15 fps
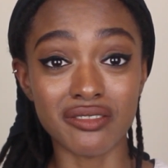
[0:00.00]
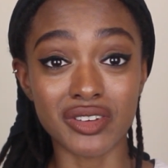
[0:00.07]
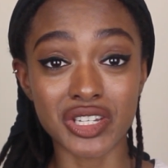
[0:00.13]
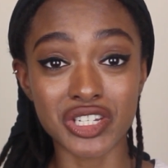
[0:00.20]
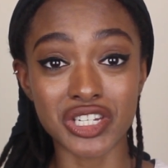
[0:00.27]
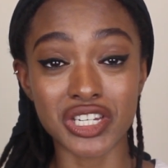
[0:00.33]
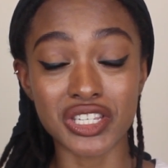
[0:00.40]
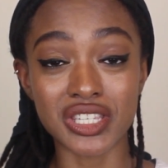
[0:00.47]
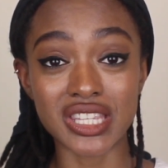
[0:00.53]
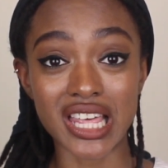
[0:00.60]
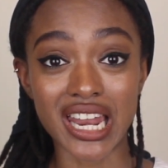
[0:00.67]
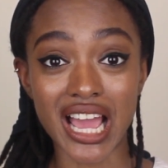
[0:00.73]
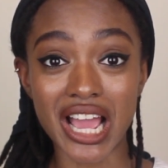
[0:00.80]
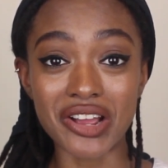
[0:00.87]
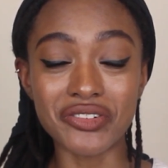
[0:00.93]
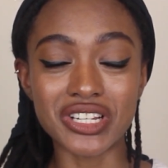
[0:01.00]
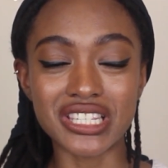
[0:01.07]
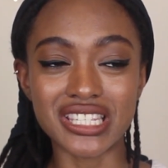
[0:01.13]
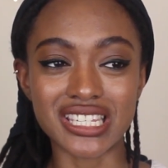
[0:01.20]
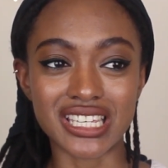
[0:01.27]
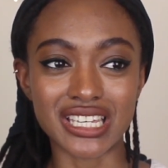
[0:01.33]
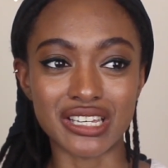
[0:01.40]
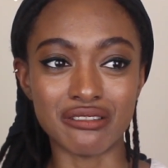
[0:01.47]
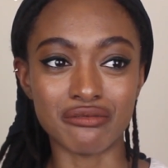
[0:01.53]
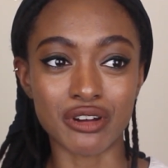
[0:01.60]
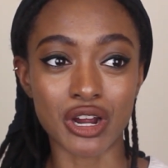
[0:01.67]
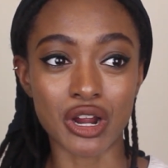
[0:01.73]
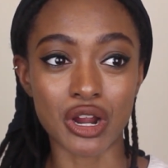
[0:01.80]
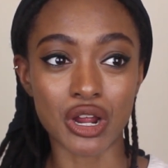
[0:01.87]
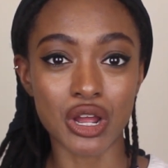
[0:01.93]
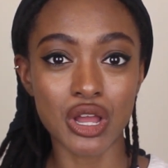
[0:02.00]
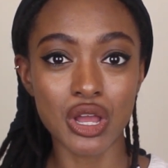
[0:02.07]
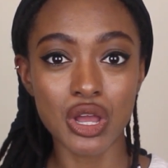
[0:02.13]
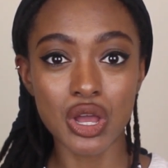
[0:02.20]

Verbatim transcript: visions that I receive are